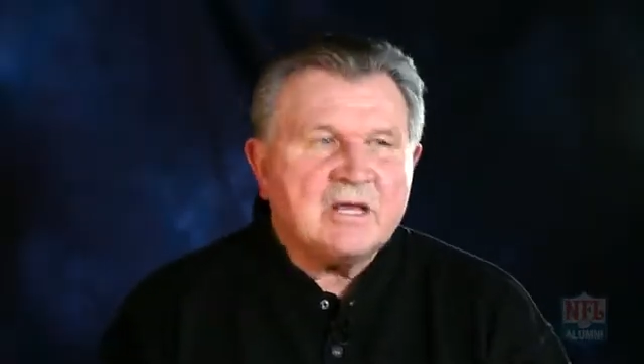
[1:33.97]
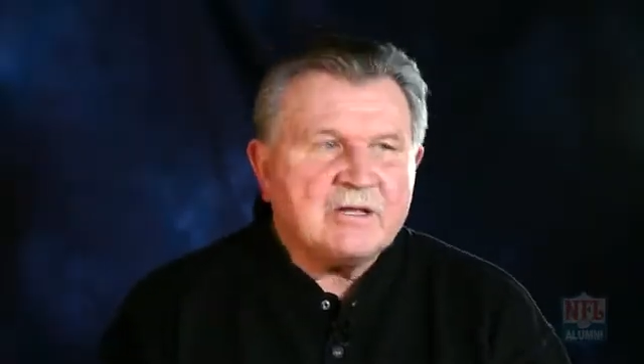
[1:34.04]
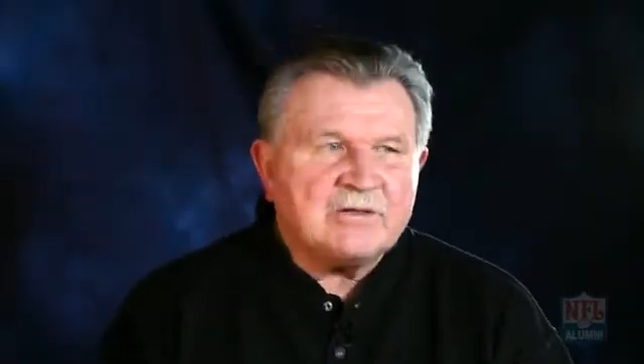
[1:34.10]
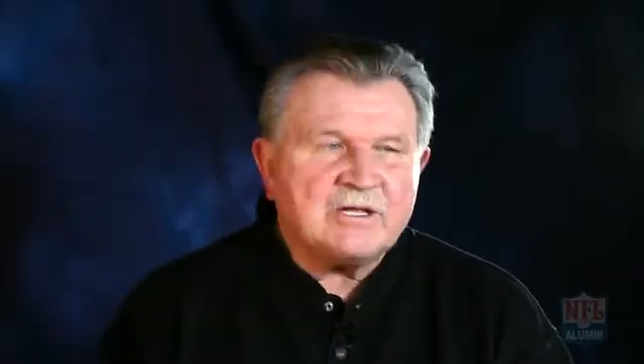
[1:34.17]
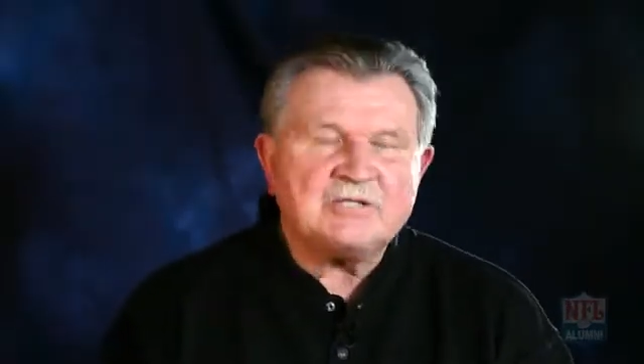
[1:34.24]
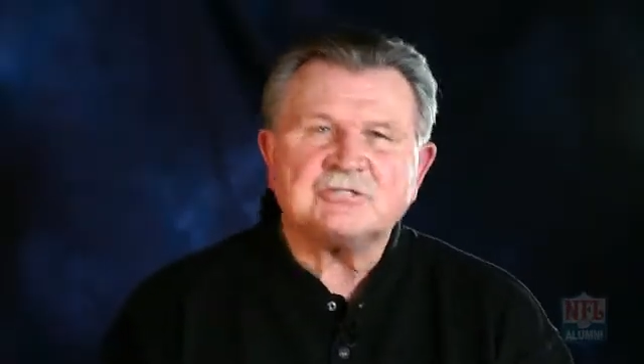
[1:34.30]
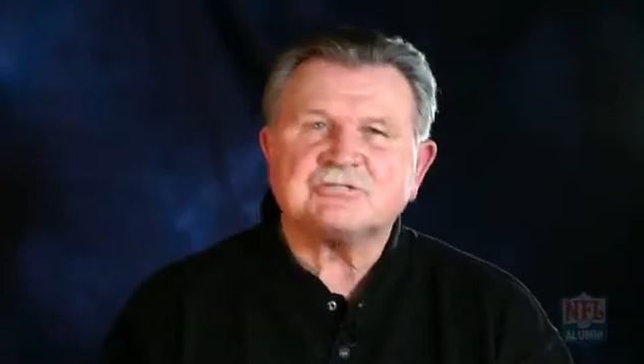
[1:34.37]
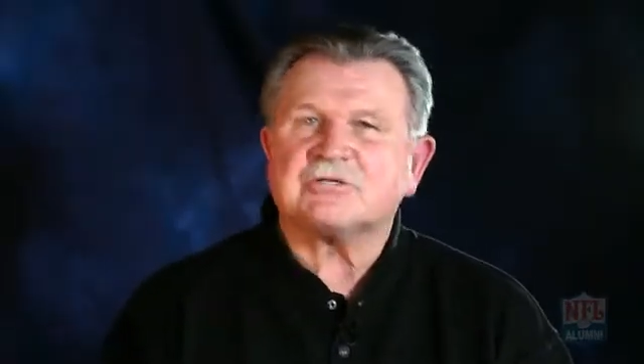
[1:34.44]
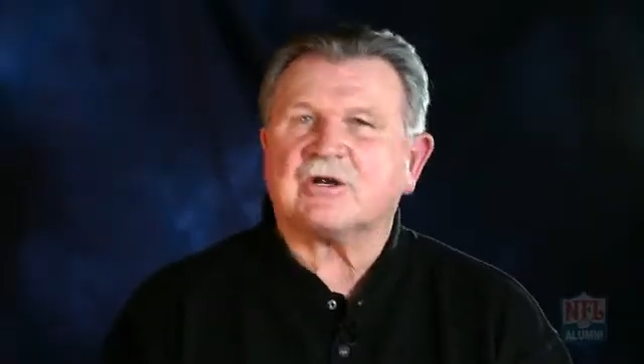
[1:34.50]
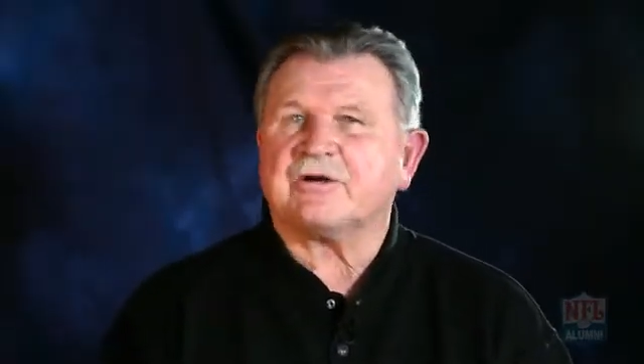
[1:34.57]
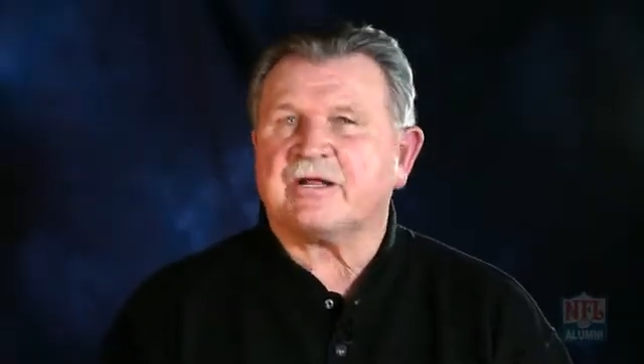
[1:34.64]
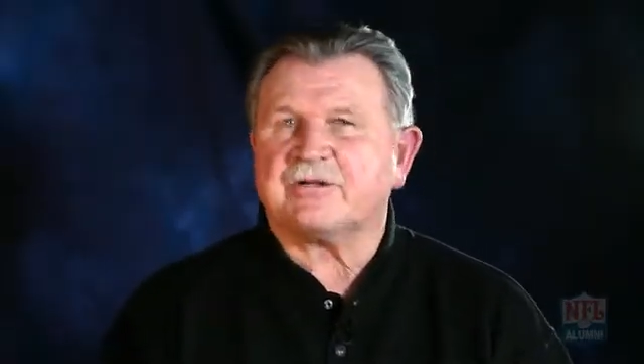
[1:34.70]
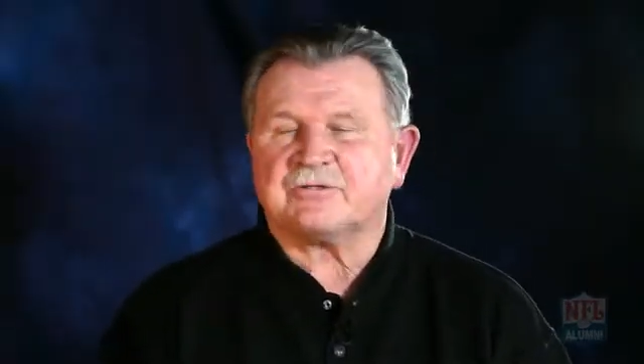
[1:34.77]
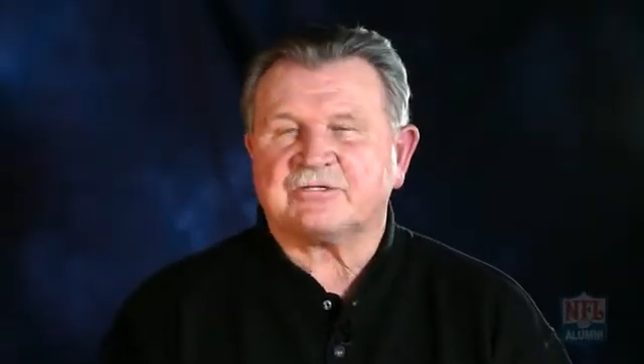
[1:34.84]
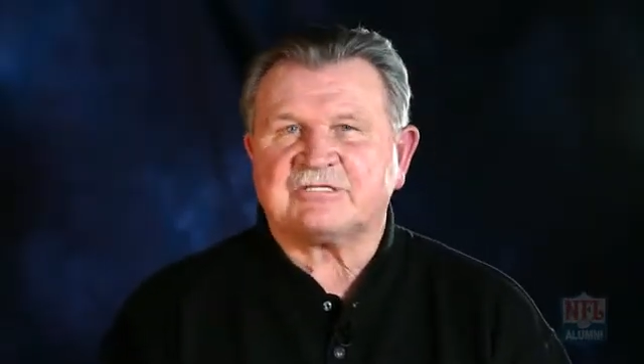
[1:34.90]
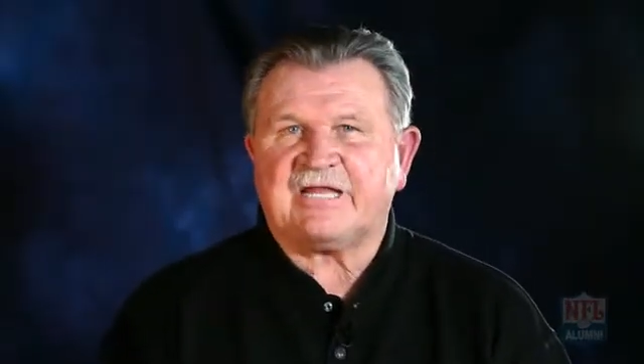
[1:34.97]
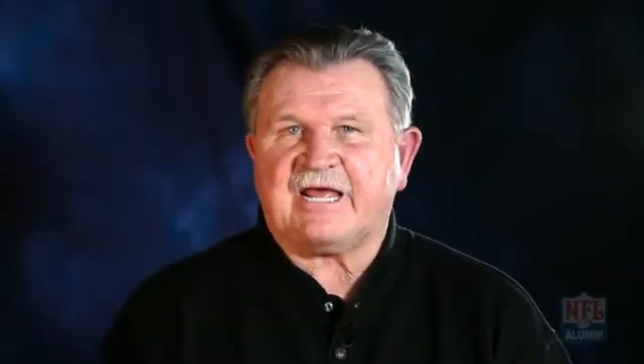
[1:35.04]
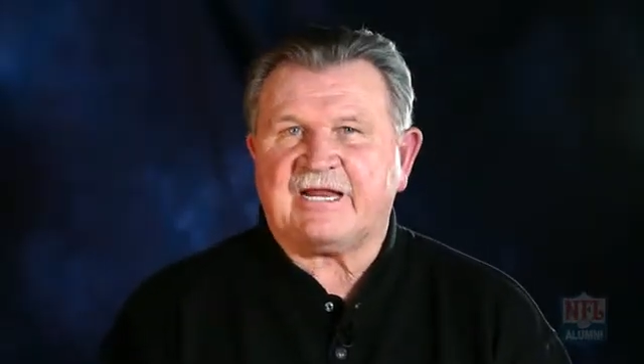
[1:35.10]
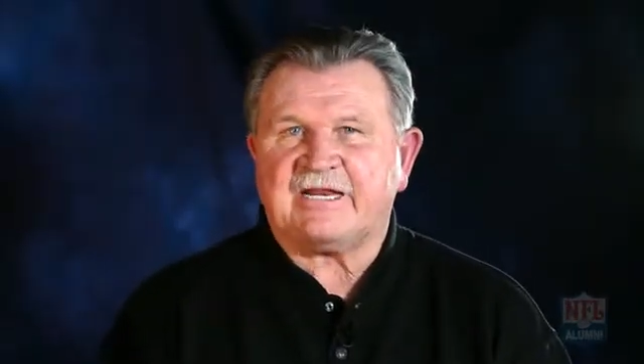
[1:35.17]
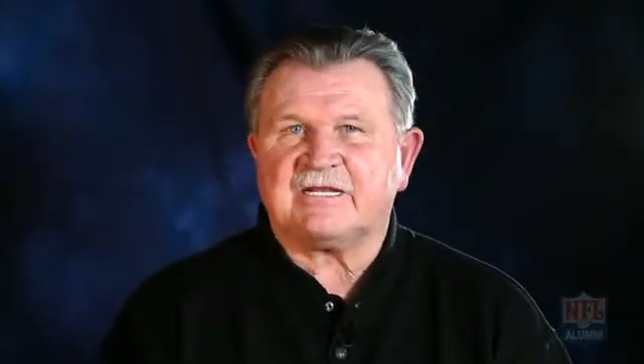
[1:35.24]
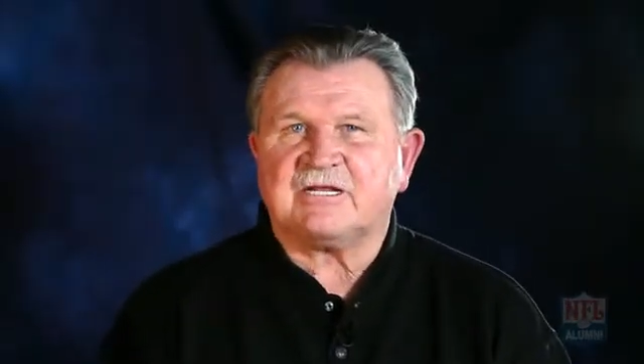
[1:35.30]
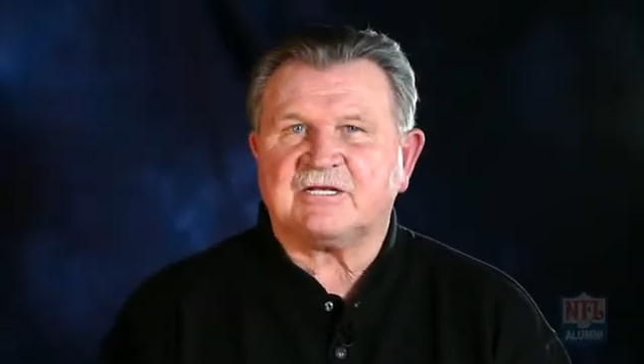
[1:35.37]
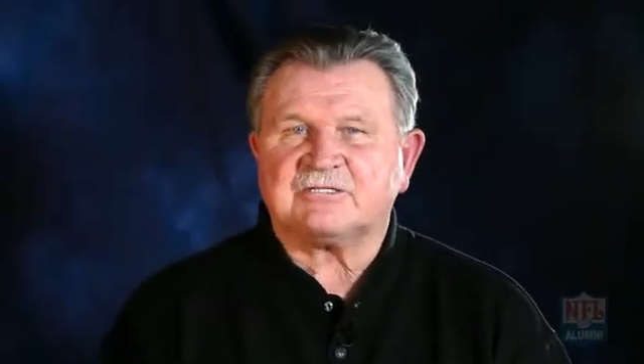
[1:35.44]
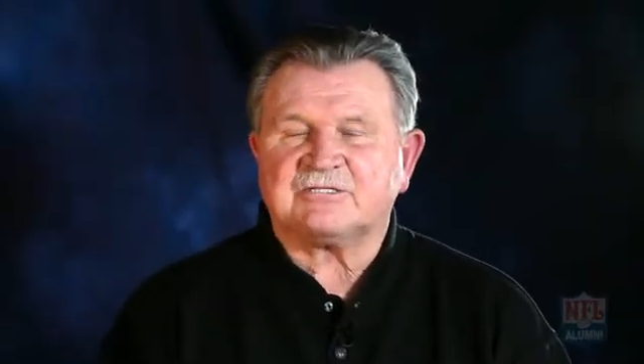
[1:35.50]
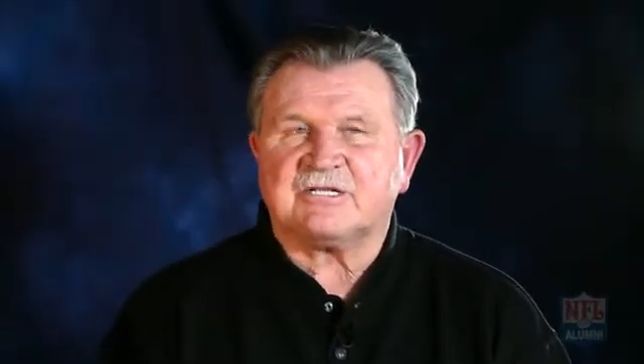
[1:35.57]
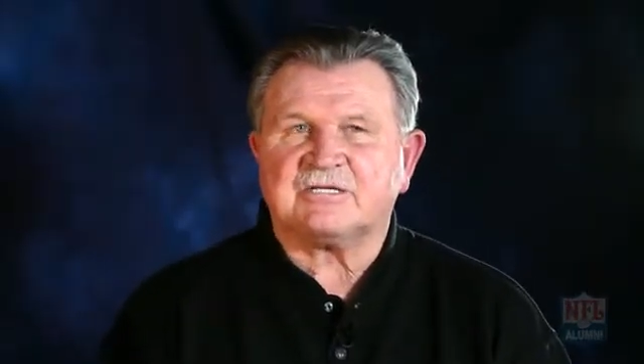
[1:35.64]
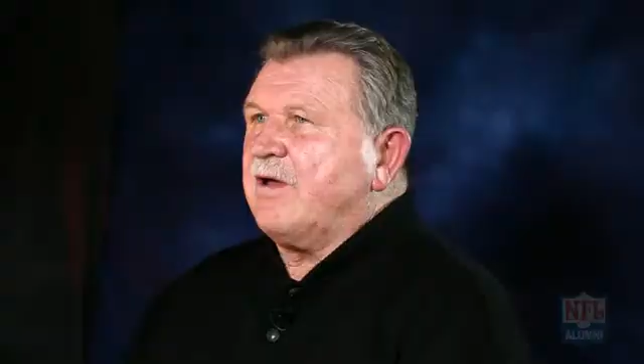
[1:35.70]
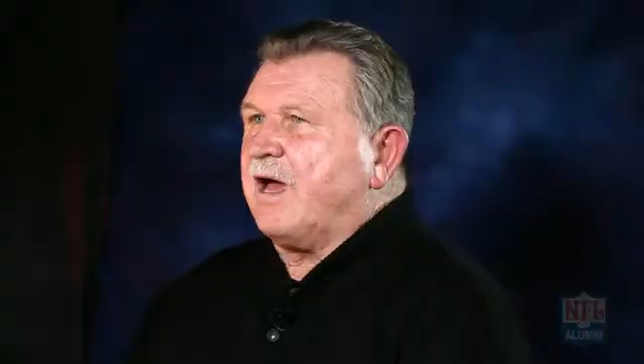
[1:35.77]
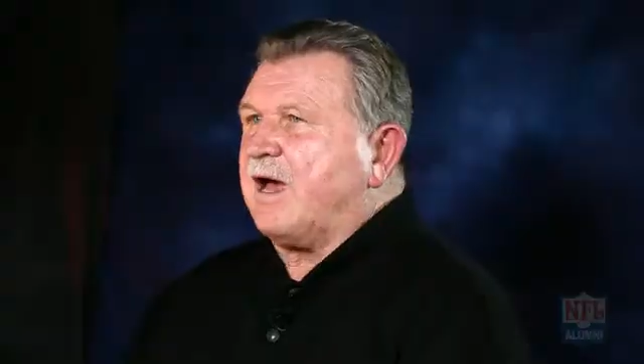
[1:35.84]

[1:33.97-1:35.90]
then you start understanding these things.